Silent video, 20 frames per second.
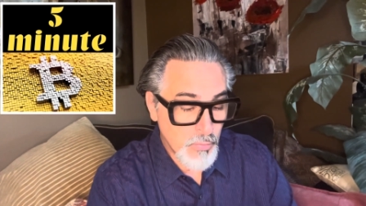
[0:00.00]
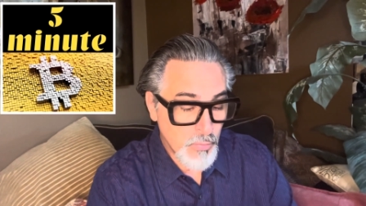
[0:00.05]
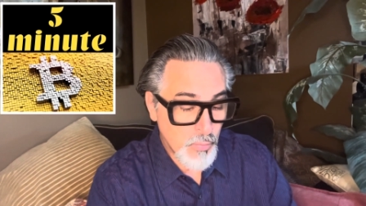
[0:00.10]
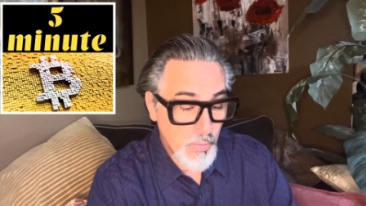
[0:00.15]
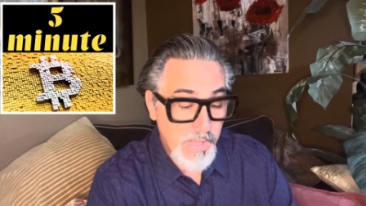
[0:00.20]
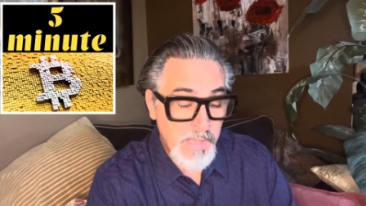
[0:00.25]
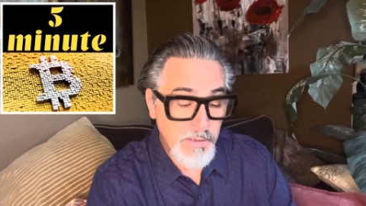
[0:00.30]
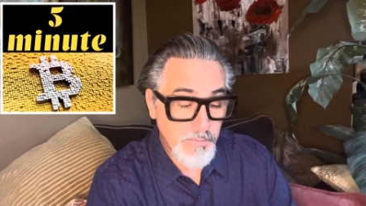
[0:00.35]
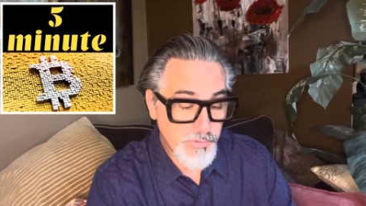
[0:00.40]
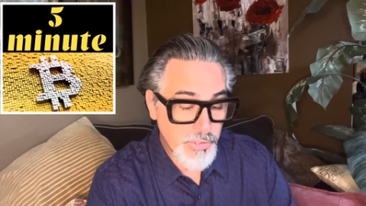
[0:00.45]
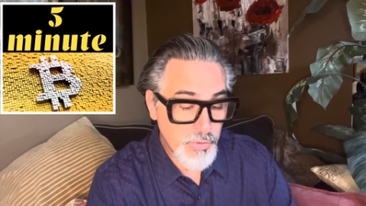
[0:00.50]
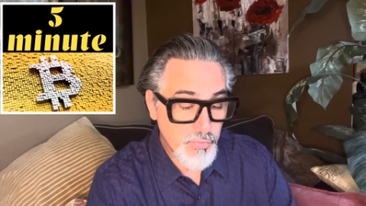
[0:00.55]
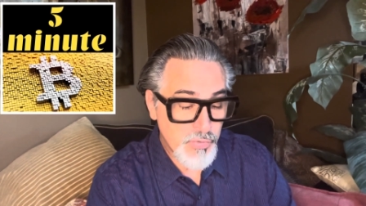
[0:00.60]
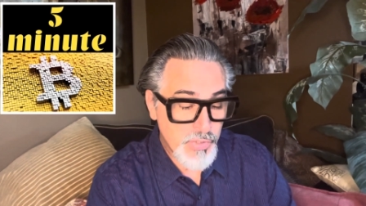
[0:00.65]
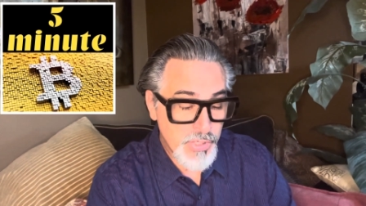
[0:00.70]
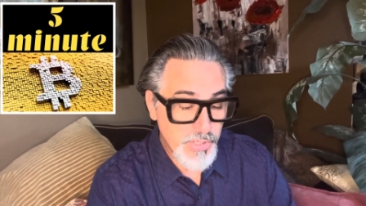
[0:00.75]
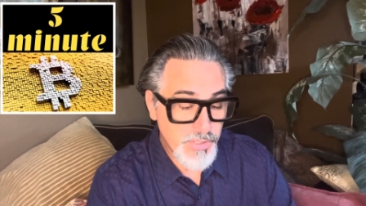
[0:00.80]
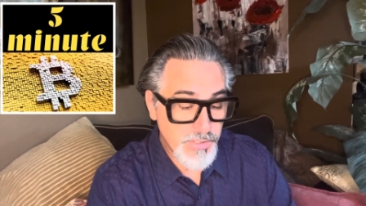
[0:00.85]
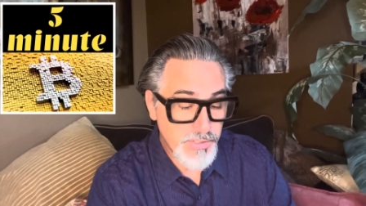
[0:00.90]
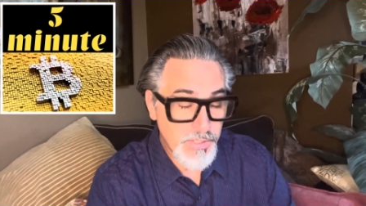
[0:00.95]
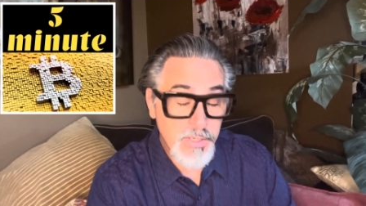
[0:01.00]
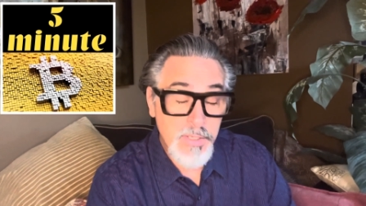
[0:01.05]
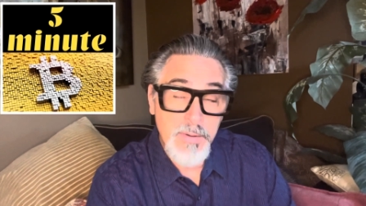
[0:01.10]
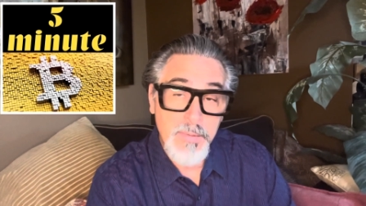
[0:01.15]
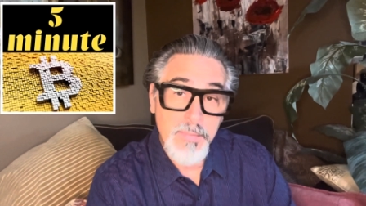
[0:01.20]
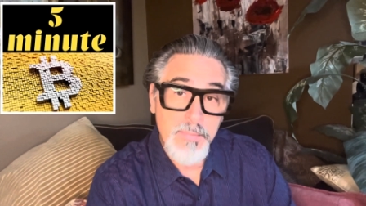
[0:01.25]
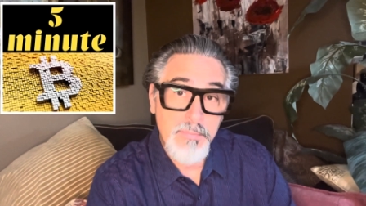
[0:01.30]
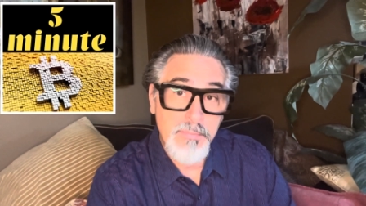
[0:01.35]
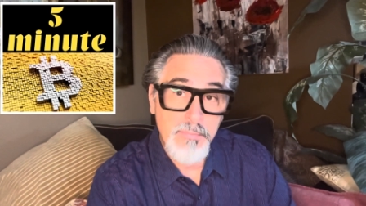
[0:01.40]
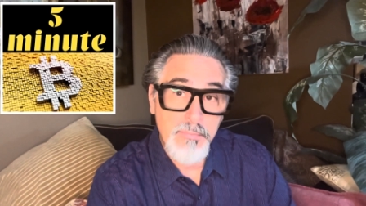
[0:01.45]
Well, you could
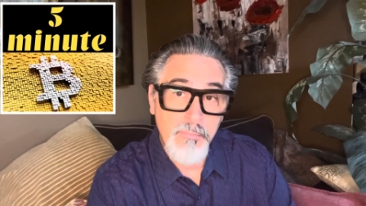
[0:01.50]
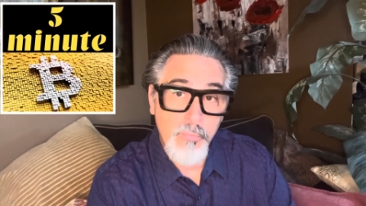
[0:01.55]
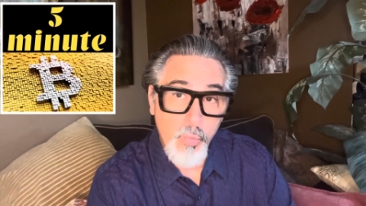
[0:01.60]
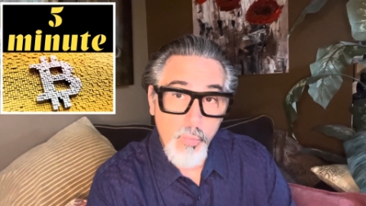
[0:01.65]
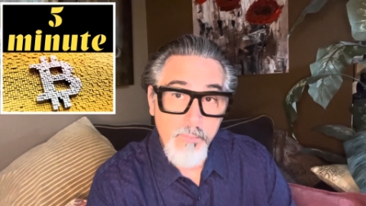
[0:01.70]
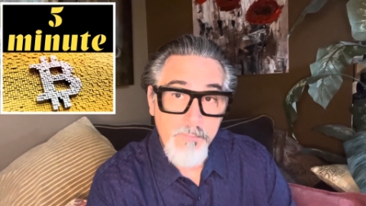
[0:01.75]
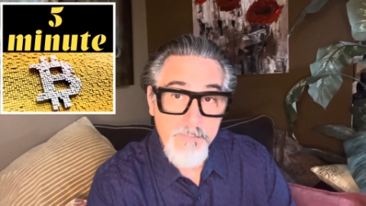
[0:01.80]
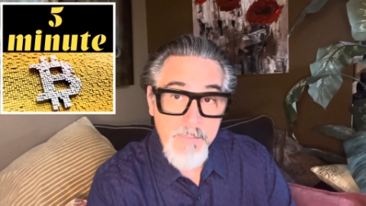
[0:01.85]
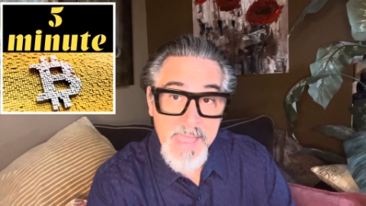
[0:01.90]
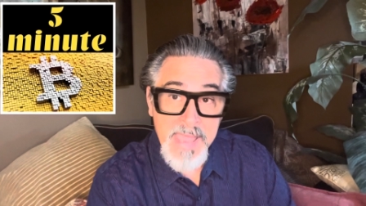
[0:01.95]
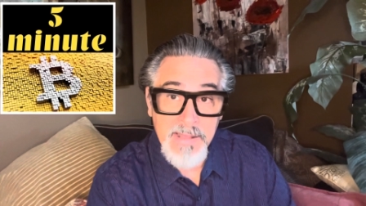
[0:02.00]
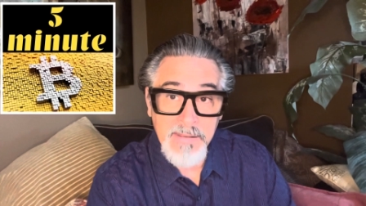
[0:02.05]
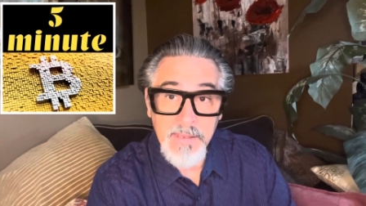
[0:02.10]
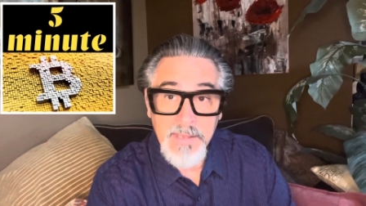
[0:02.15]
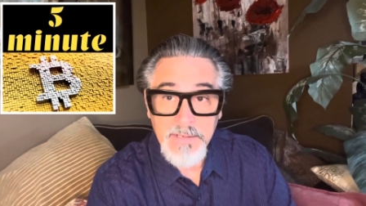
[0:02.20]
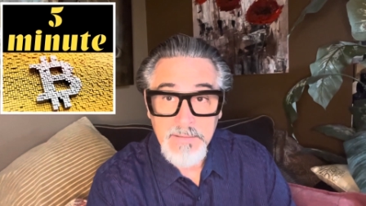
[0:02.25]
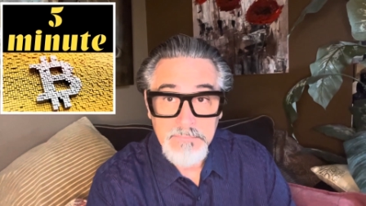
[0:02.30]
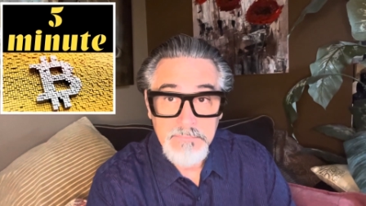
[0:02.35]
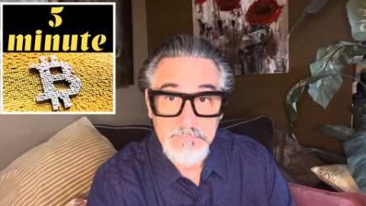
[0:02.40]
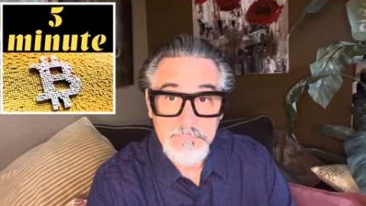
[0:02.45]
uh, mail it